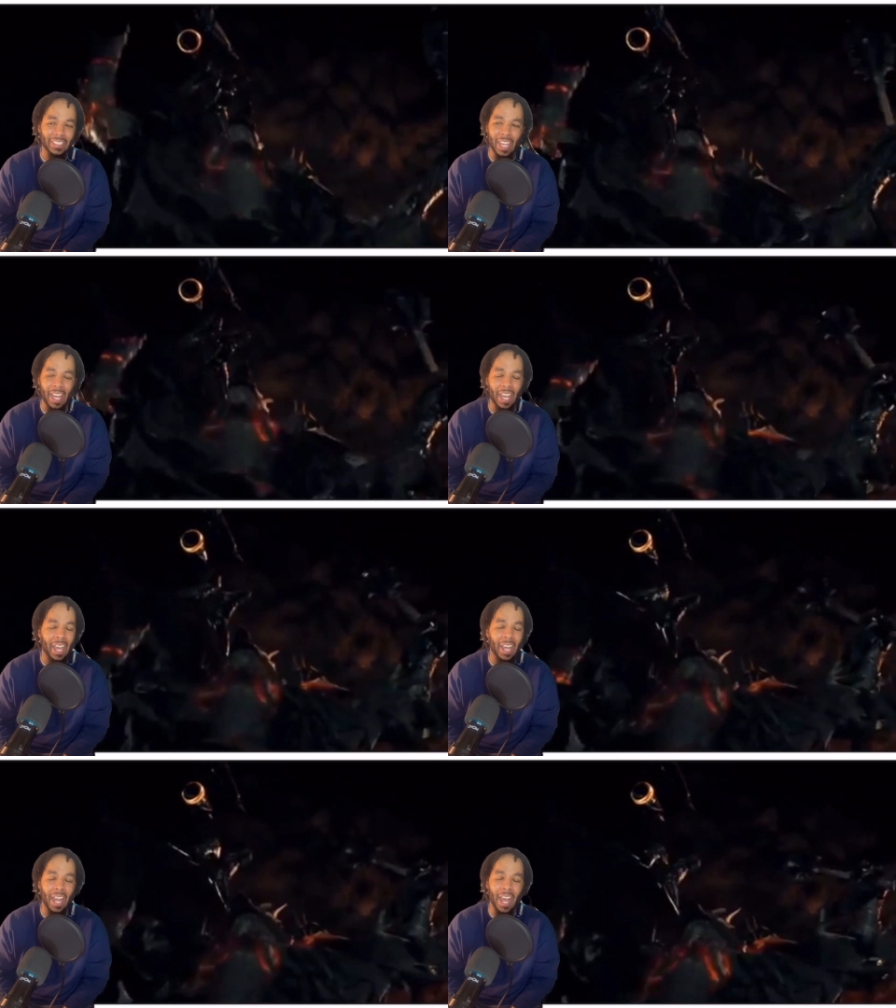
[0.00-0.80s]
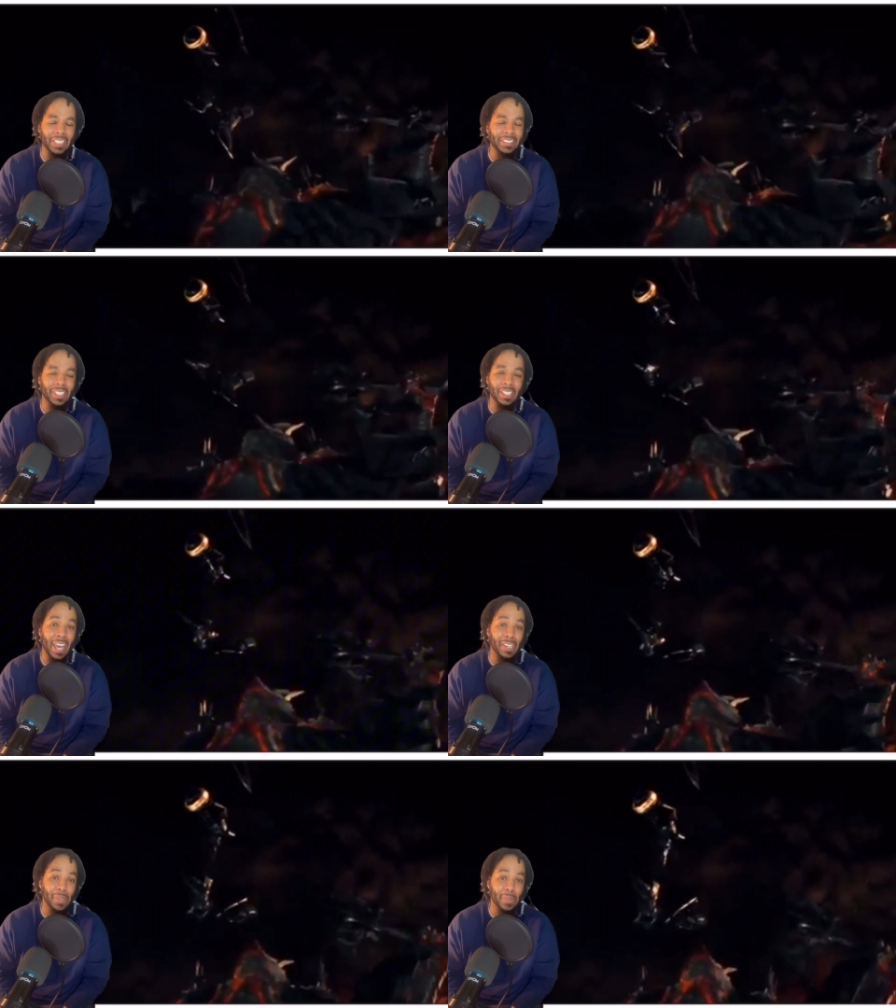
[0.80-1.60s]
I see a
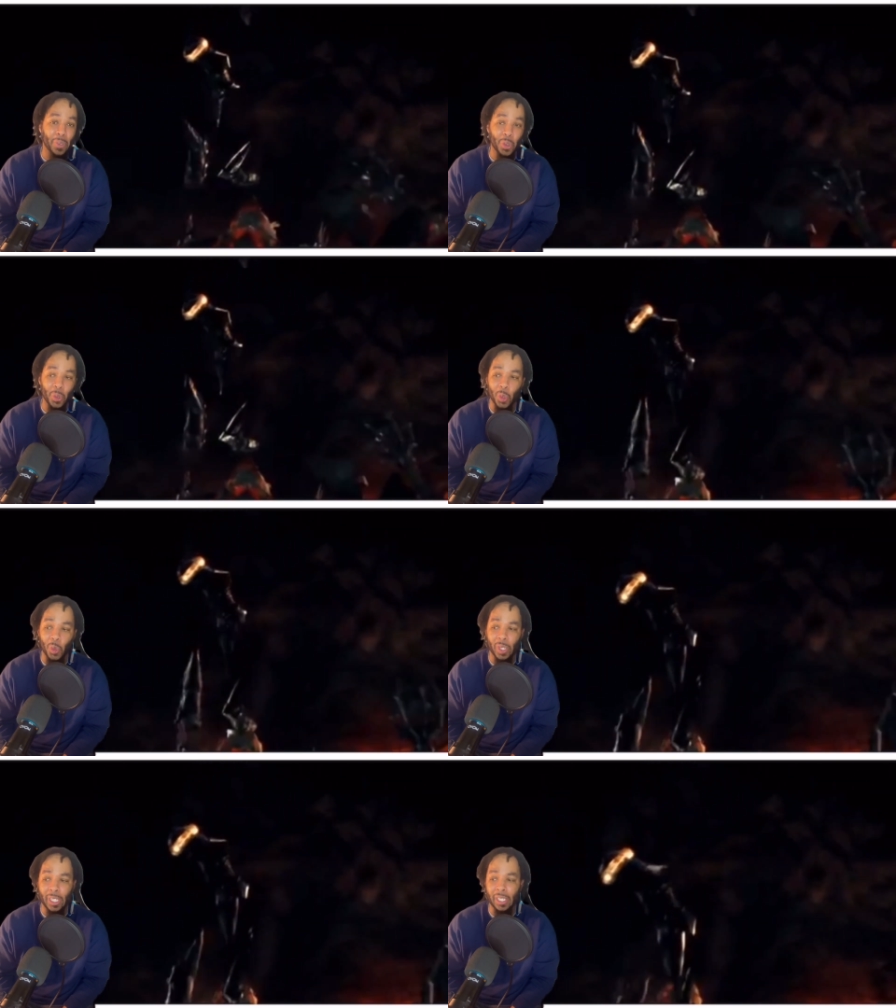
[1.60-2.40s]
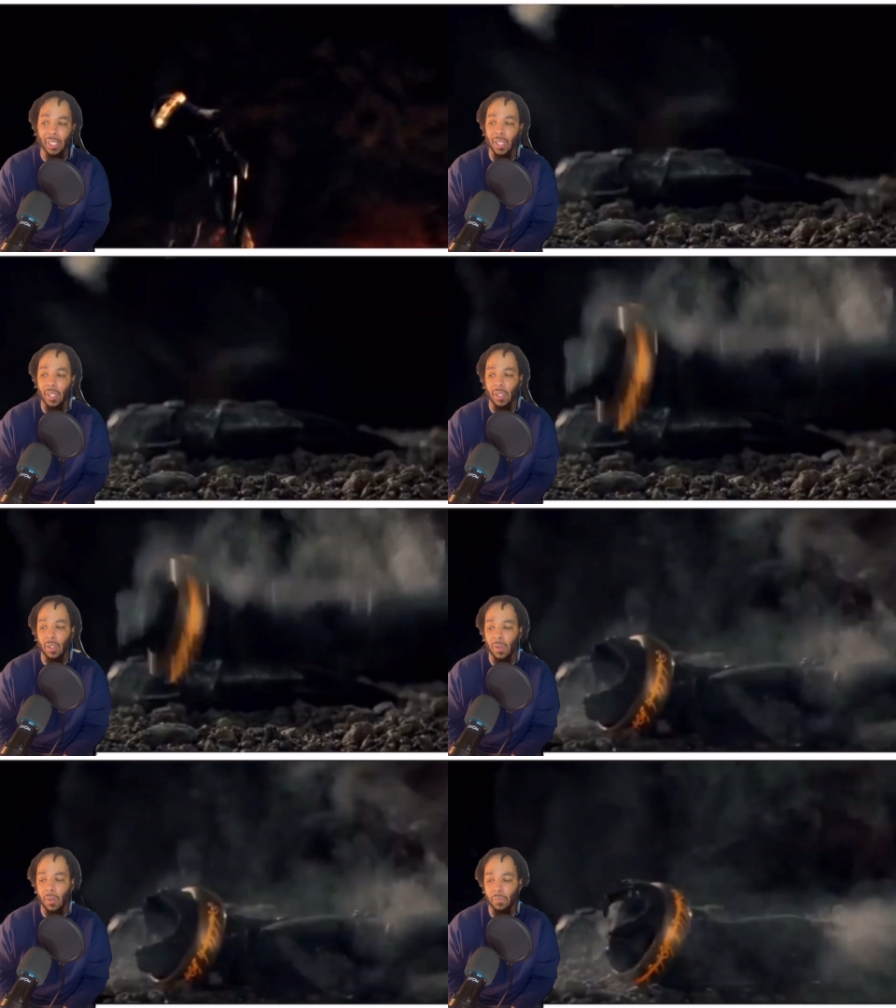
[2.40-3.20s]
lot of people who really
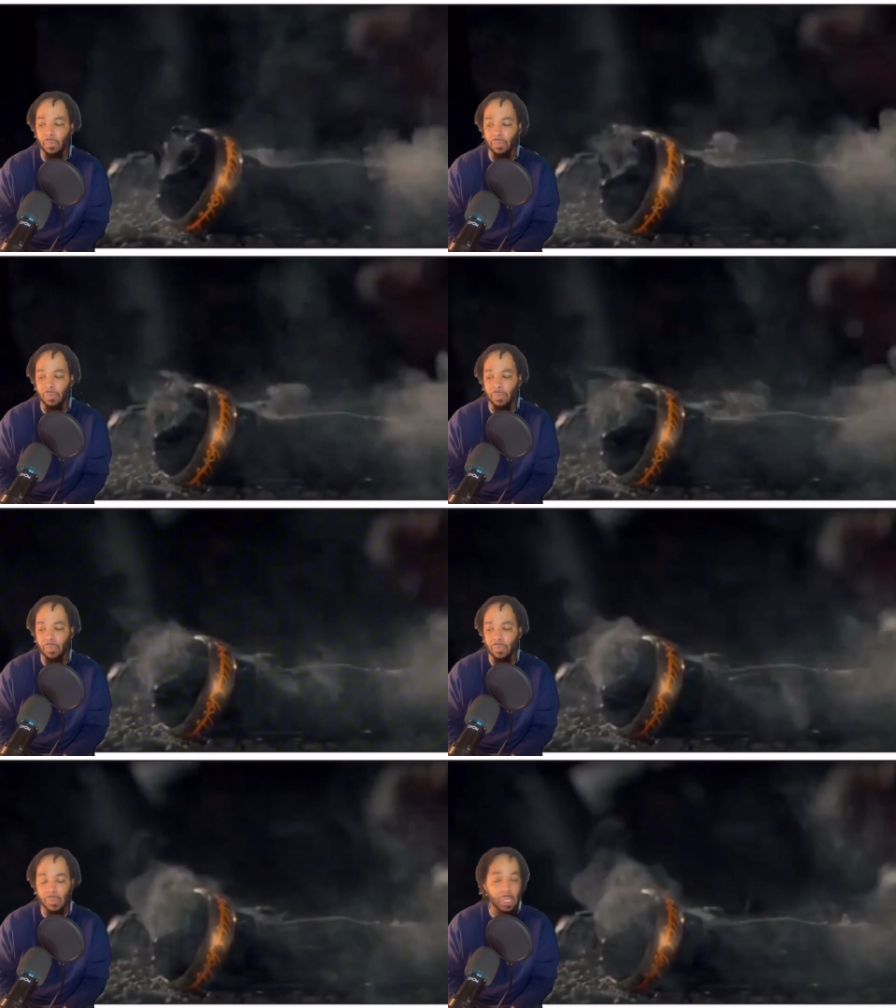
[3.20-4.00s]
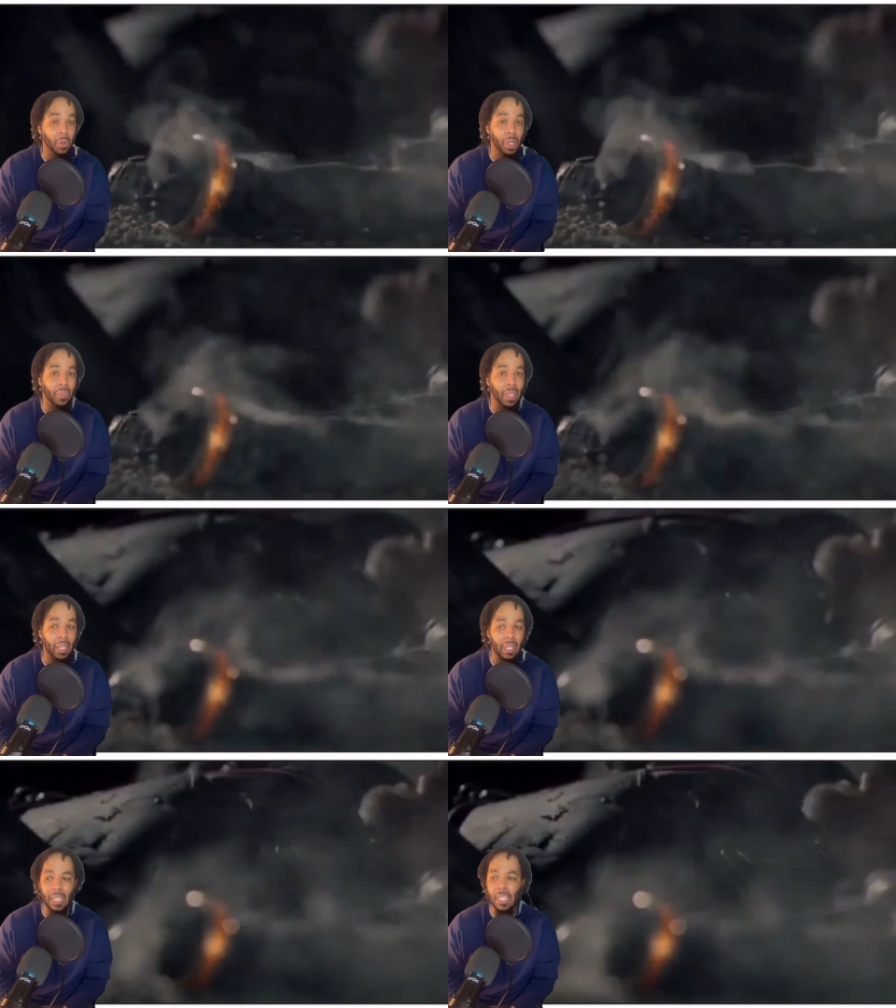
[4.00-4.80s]
don't know
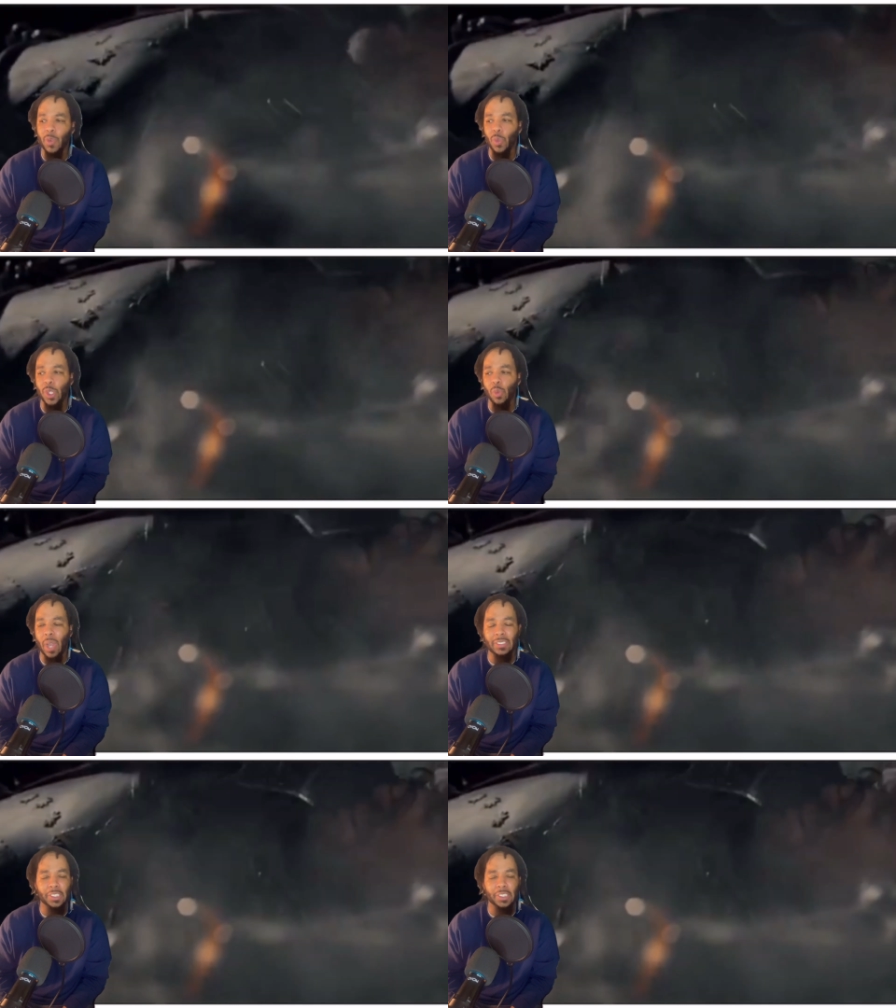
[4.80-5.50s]
that. And even when you watch the